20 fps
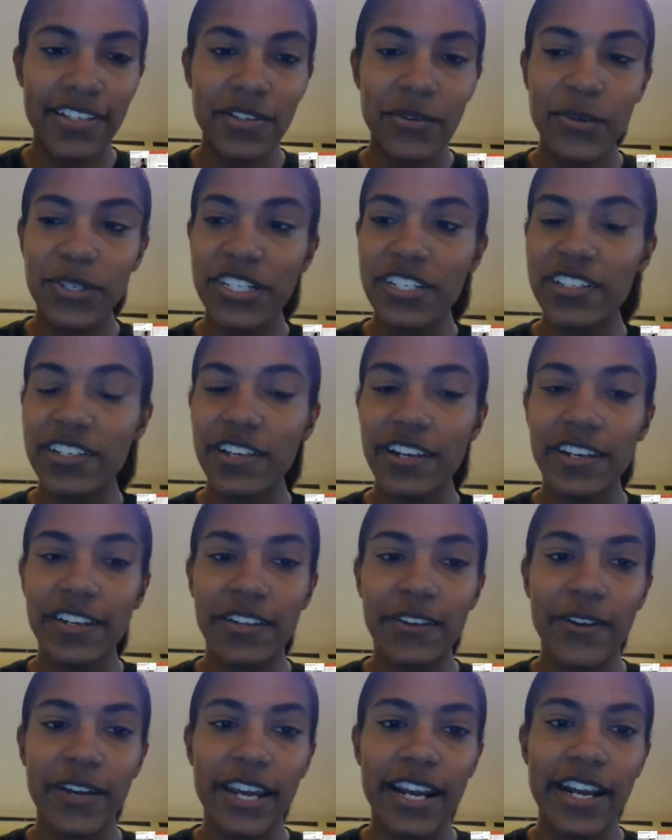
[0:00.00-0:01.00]
what she's going to
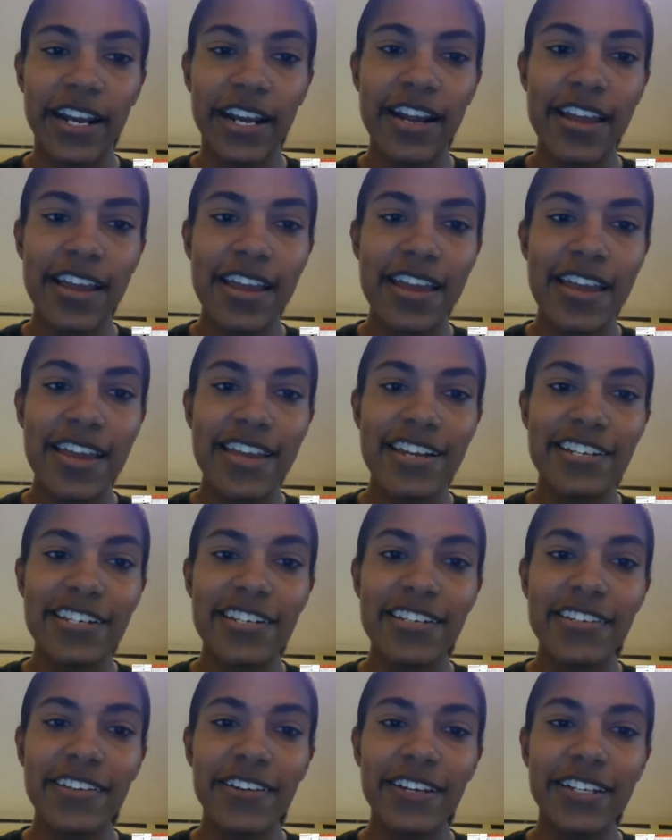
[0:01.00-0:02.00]
do here is
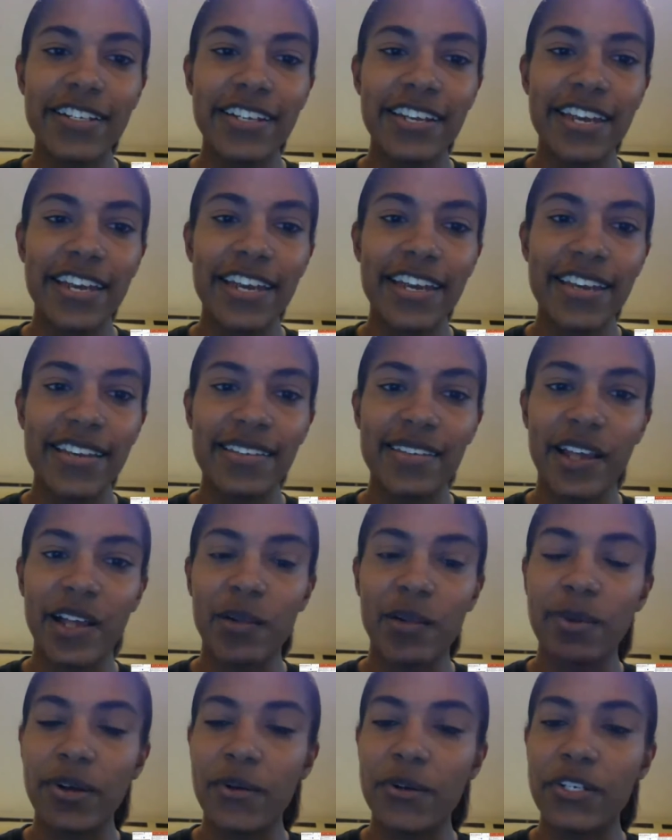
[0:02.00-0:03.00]
she's going to take his
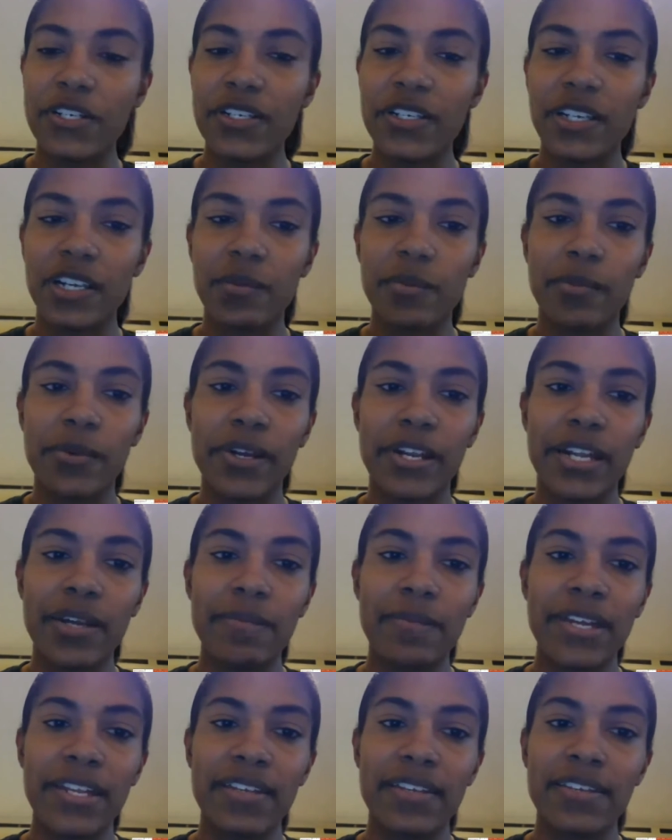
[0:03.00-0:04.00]
elbow and she's going to put
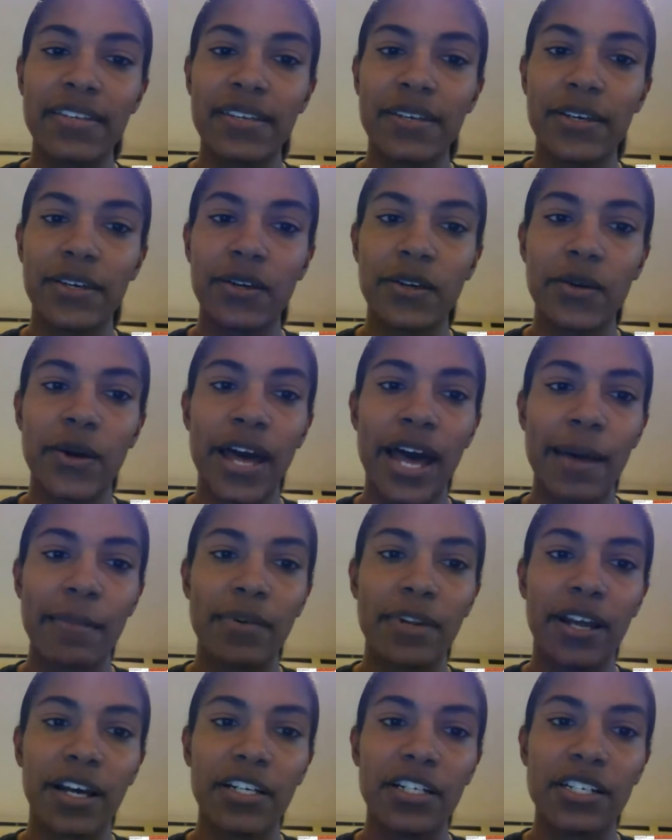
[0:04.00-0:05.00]
him into
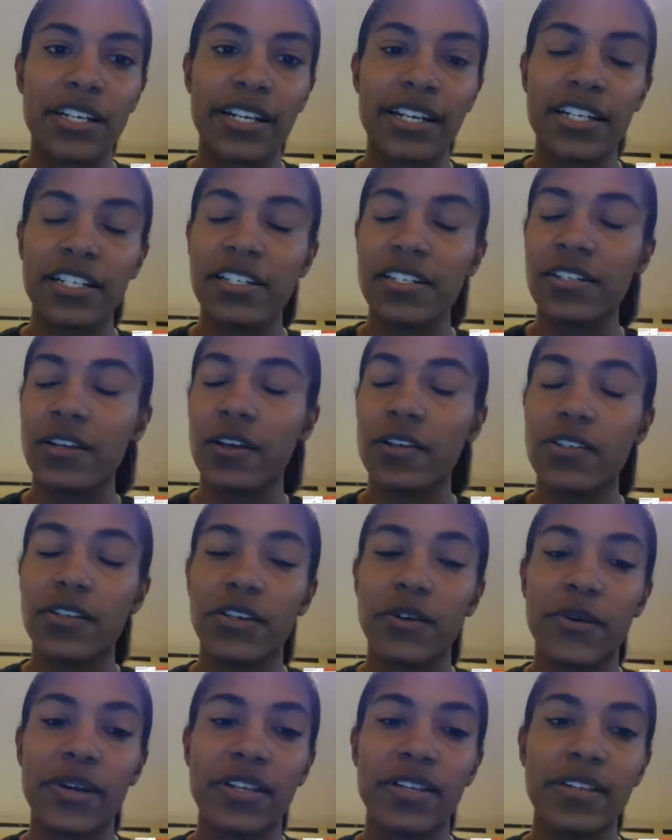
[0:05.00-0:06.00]
abduction, and she's also
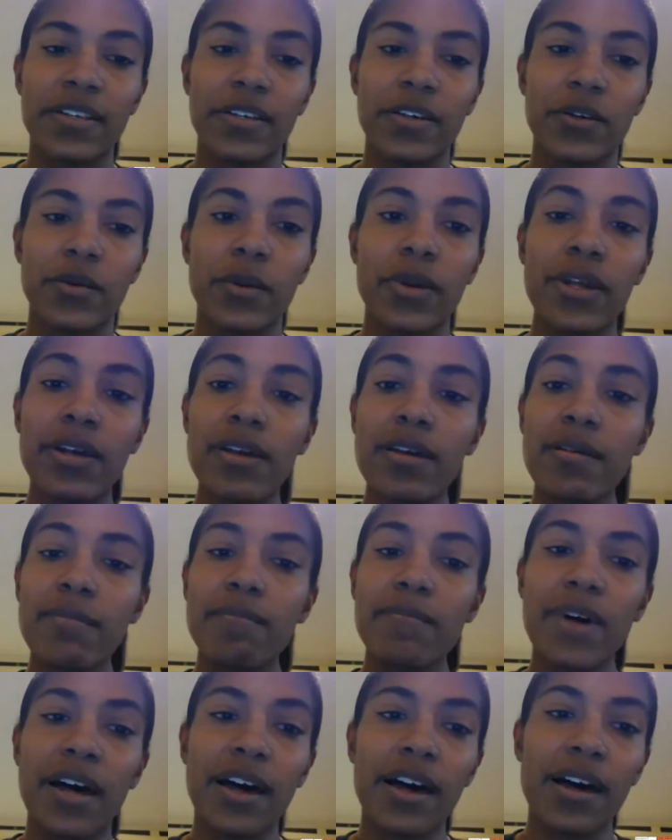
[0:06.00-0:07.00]
going to
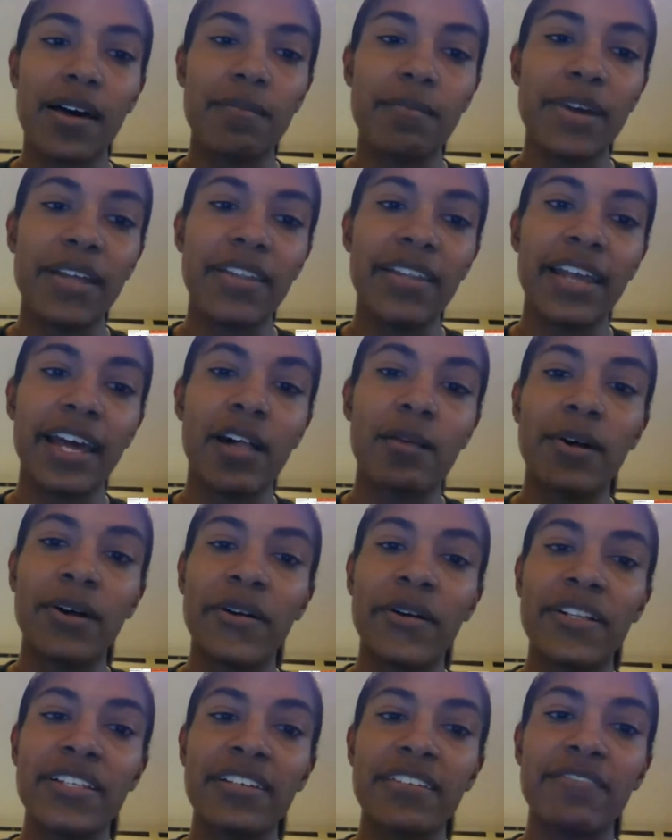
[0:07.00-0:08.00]
bend the elbow
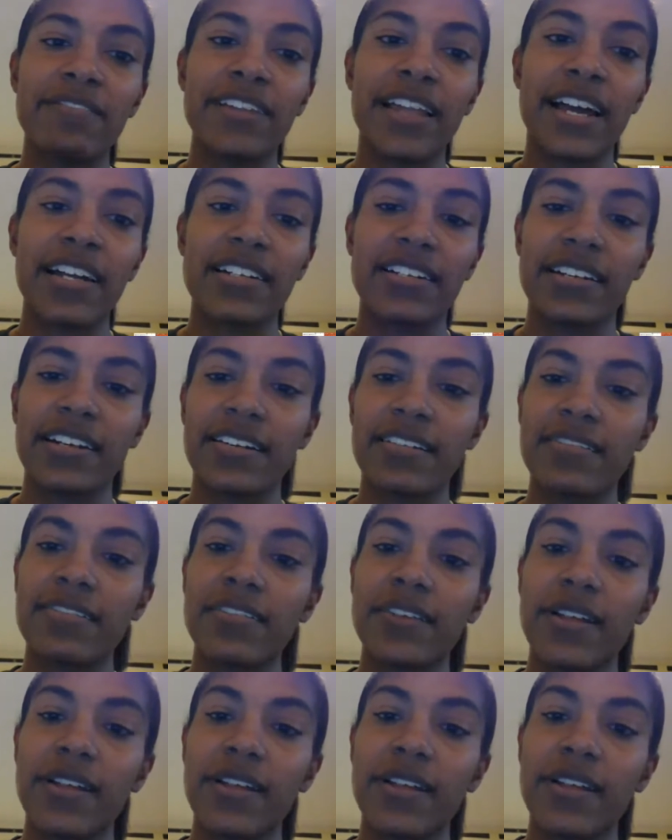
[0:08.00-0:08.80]
into flexion. So